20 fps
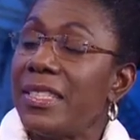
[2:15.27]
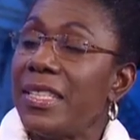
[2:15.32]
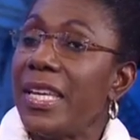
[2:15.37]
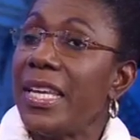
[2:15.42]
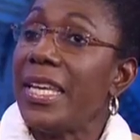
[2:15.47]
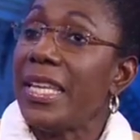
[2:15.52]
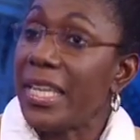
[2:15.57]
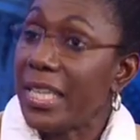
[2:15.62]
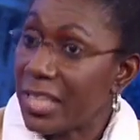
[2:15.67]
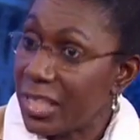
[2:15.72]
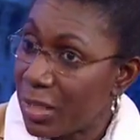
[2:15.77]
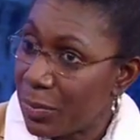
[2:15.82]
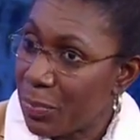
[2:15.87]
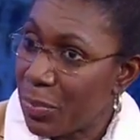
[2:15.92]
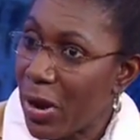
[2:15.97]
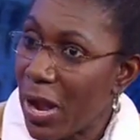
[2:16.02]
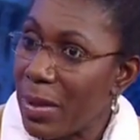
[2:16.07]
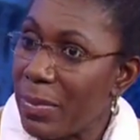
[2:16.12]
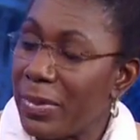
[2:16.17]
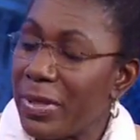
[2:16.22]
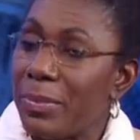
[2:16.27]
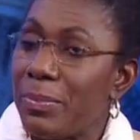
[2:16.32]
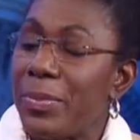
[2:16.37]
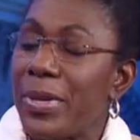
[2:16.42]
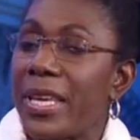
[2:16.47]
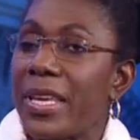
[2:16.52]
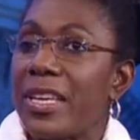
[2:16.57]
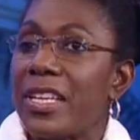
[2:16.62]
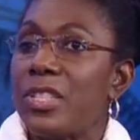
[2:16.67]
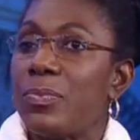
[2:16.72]
It is a problem
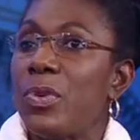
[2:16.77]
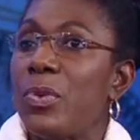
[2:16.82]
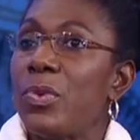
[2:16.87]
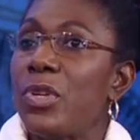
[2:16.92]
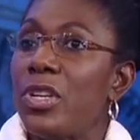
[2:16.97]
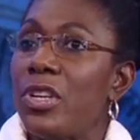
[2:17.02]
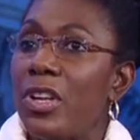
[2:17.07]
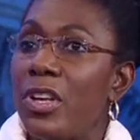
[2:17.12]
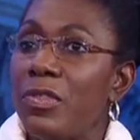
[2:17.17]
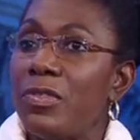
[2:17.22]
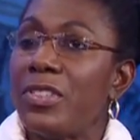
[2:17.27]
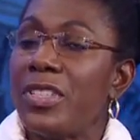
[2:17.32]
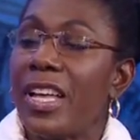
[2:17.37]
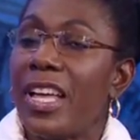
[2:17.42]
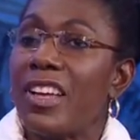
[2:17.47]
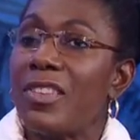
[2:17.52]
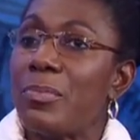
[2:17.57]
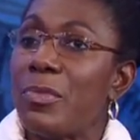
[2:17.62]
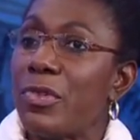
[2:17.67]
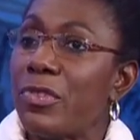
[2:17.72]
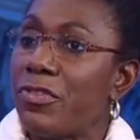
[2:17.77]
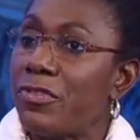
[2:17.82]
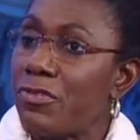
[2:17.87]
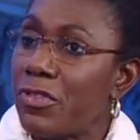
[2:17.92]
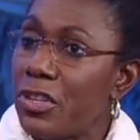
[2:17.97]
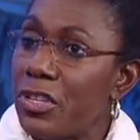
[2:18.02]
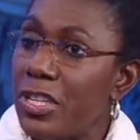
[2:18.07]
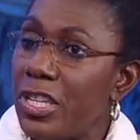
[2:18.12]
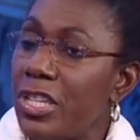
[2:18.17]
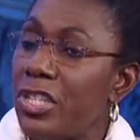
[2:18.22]
because we would love to have more
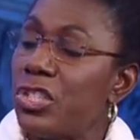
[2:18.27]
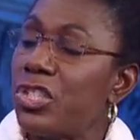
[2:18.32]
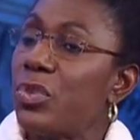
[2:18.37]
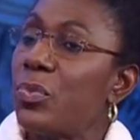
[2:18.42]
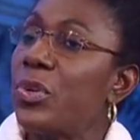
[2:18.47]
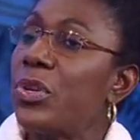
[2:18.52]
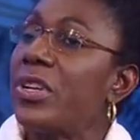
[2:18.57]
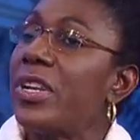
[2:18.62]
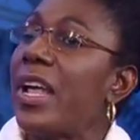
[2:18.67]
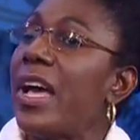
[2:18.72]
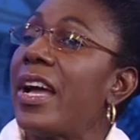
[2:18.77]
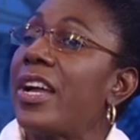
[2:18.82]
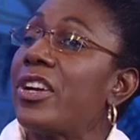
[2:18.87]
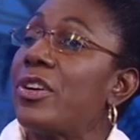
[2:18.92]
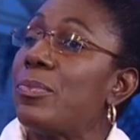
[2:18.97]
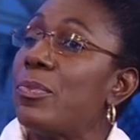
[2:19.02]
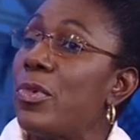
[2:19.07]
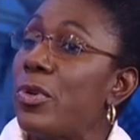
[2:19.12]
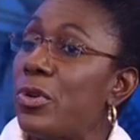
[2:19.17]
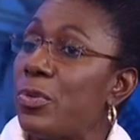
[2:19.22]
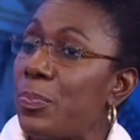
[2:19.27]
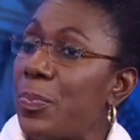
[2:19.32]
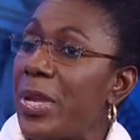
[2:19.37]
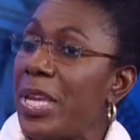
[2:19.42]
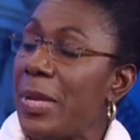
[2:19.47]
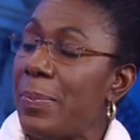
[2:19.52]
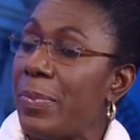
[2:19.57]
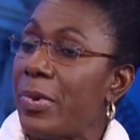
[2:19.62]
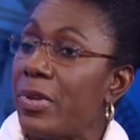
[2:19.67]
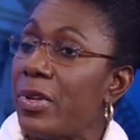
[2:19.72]
funding so we could hire more
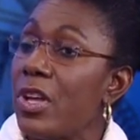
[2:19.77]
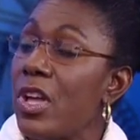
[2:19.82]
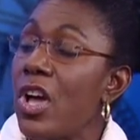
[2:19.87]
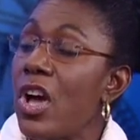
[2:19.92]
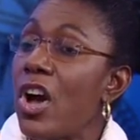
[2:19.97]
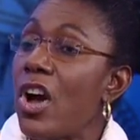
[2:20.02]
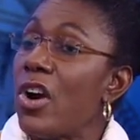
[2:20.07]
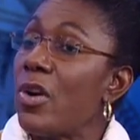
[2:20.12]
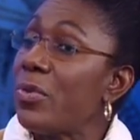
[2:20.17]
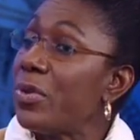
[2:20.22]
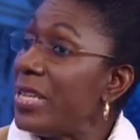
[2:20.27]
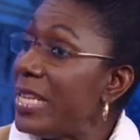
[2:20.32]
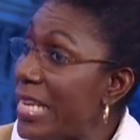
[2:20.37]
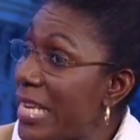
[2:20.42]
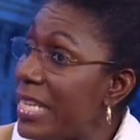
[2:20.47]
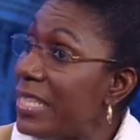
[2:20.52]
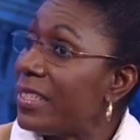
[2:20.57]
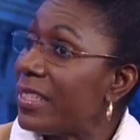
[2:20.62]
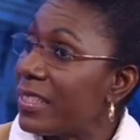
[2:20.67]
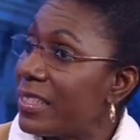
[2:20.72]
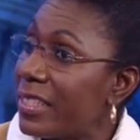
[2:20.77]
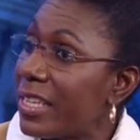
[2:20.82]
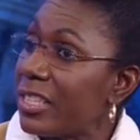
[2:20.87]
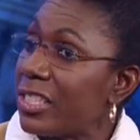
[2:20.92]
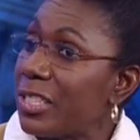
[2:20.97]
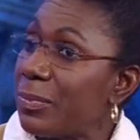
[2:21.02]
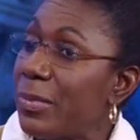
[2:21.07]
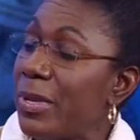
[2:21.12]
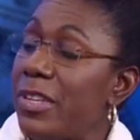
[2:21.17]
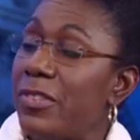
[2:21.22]
people. Our needs
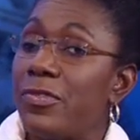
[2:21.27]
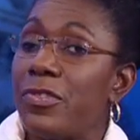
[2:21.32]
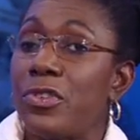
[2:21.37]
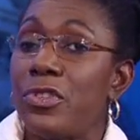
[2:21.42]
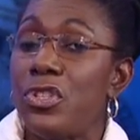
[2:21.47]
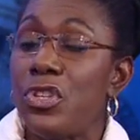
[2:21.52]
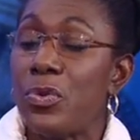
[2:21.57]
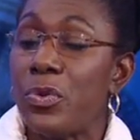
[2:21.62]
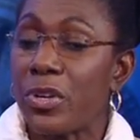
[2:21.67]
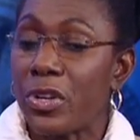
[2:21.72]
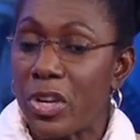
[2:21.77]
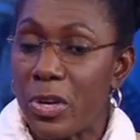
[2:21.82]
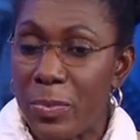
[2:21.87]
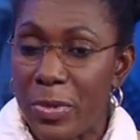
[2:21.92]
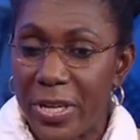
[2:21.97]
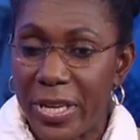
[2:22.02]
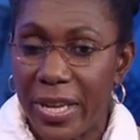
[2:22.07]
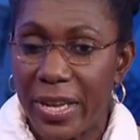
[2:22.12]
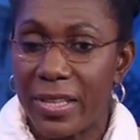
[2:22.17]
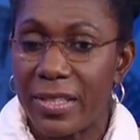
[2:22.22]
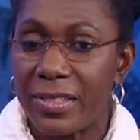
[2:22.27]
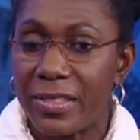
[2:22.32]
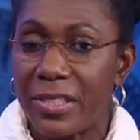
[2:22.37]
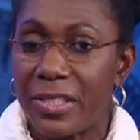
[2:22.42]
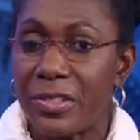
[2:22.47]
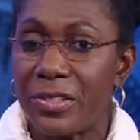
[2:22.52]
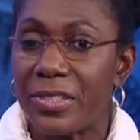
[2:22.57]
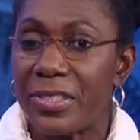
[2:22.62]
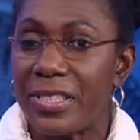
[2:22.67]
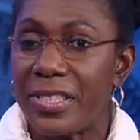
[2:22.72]
assessment for Newark Community Health
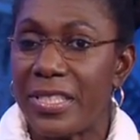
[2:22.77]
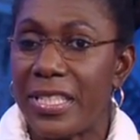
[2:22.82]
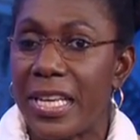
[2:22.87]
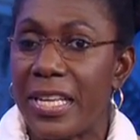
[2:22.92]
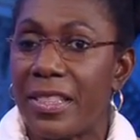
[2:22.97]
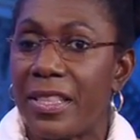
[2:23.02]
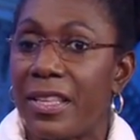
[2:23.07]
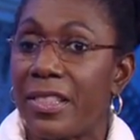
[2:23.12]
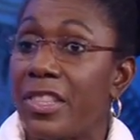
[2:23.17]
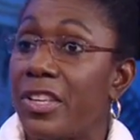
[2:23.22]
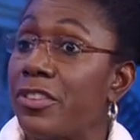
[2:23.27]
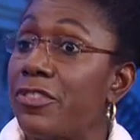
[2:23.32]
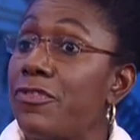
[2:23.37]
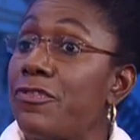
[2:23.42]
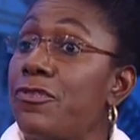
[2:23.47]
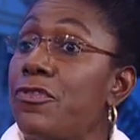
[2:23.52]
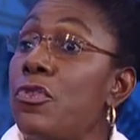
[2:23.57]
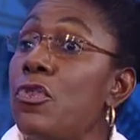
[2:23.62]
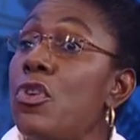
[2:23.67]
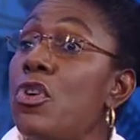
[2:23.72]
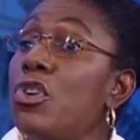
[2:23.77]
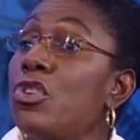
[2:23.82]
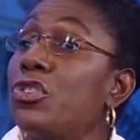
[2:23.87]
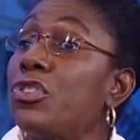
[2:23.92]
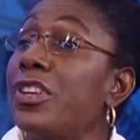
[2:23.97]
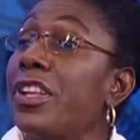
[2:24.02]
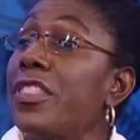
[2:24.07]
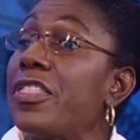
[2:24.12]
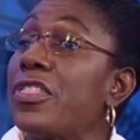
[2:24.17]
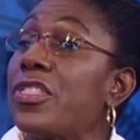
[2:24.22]
Center state that there are
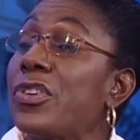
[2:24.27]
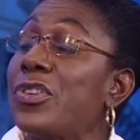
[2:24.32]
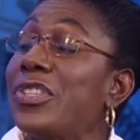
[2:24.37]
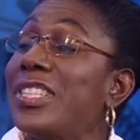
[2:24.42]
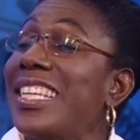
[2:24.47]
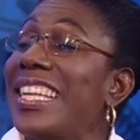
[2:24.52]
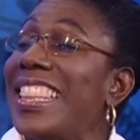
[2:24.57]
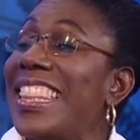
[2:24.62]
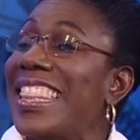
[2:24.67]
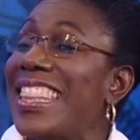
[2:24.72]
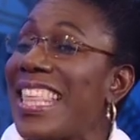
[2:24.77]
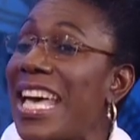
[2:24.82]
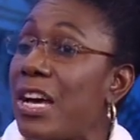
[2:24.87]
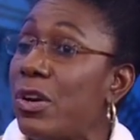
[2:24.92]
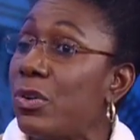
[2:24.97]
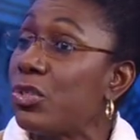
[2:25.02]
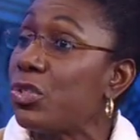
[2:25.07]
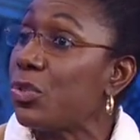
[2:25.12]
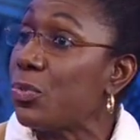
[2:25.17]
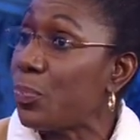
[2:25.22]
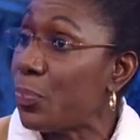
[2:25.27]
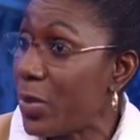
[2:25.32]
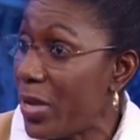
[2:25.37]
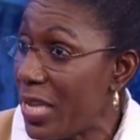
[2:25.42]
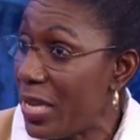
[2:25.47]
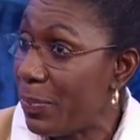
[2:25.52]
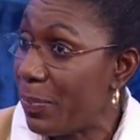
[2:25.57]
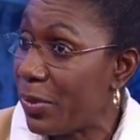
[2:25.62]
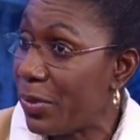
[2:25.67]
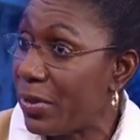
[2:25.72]
430,000
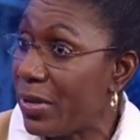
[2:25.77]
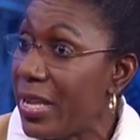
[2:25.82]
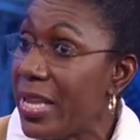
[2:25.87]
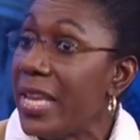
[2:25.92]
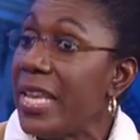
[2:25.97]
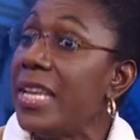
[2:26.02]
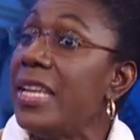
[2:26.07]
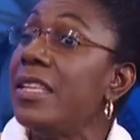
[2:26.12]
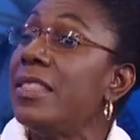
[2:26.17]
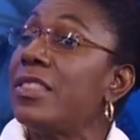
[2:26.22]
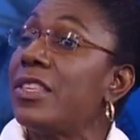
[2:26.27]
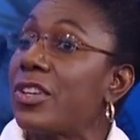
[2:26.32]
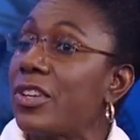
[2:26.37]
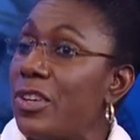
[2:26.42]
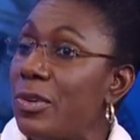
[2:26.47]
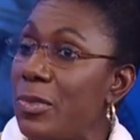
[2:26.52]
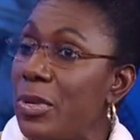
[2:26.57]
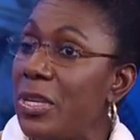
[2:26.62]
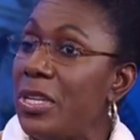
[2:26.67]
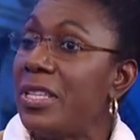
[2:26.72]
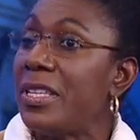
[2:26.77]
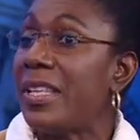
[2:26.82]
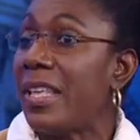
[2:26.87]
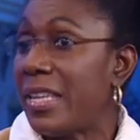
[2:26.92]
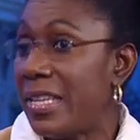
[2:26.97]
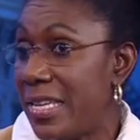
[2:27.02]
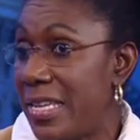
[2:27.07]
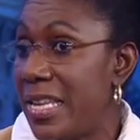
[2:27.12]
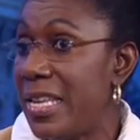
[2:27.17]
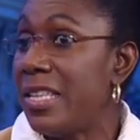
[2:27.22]
people in the community that
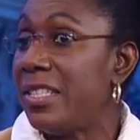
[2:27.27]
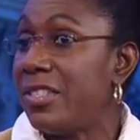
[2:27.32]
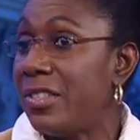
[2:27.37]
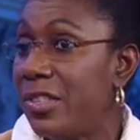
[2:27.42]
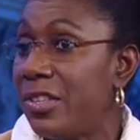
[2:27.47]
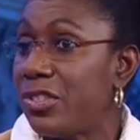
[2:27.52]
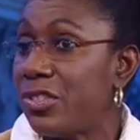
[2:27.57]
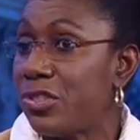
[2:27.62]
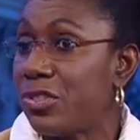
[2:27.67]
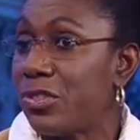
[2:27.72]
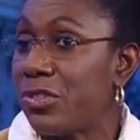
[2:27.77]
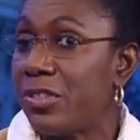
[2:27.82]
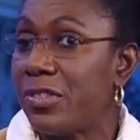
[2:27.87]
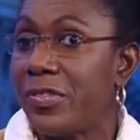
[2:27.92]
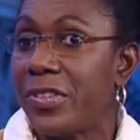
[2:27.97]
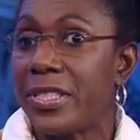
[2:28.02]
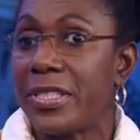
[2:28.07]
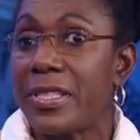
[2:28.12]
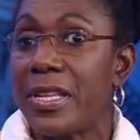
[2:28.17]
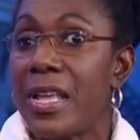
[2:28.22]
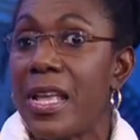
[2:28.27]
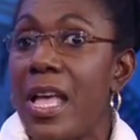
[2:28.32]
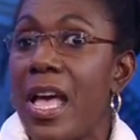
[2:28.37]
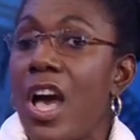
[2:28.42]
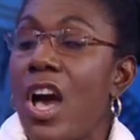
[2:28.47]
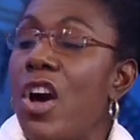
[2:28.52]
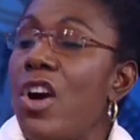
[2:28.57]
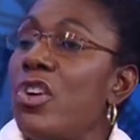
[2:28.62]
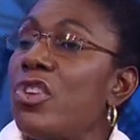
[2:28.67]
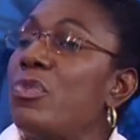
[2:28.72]
needs this service.
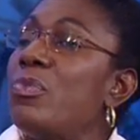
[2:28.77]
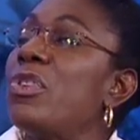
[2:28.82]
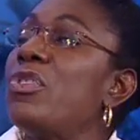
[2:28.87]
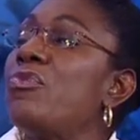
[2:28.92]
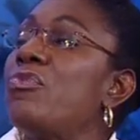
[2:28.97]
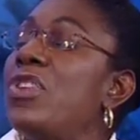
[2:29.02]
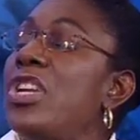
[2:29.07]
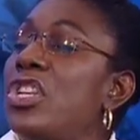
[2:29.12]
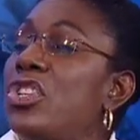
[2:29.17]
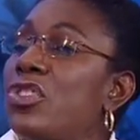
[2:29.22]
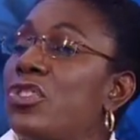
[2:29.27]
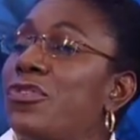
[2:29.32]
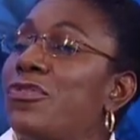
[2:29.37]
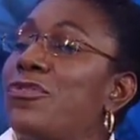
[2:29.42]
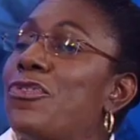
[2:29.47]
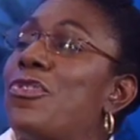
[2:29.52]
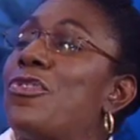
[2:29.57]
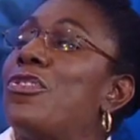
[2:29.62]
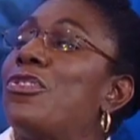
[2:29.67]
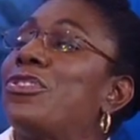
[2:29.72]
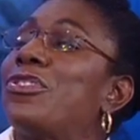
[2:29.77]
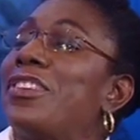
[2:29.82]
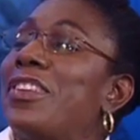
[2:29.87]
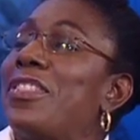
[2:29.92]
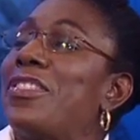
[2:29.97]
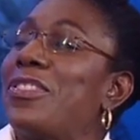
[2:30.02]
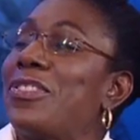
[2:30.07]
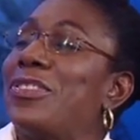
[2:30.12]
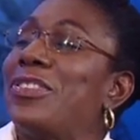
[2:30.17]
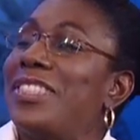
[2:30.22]
How do we reach the
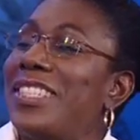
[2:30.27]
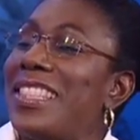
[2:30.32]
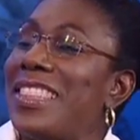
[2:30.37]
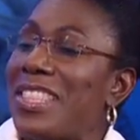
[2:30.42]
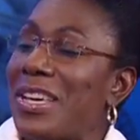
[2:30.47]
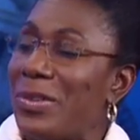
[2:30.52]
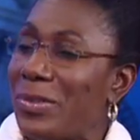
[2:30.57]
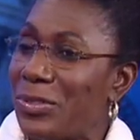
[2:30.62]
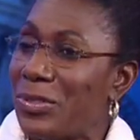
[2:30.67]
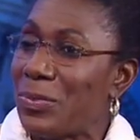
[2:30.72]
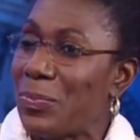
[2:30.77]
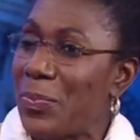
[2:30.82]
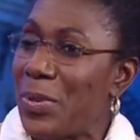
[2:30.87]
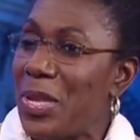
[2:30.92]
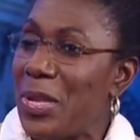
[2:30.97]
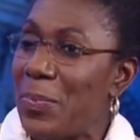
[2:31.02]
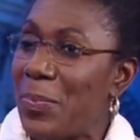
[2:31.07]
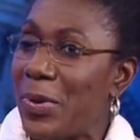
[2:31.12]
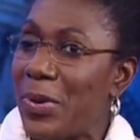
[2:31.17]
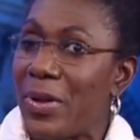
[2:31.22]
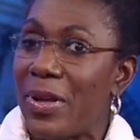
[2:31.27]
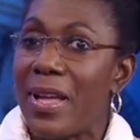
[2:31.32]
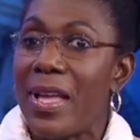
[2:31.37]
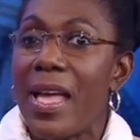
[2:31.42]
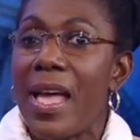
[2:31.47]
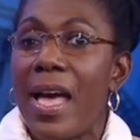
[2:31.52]
430,000 people?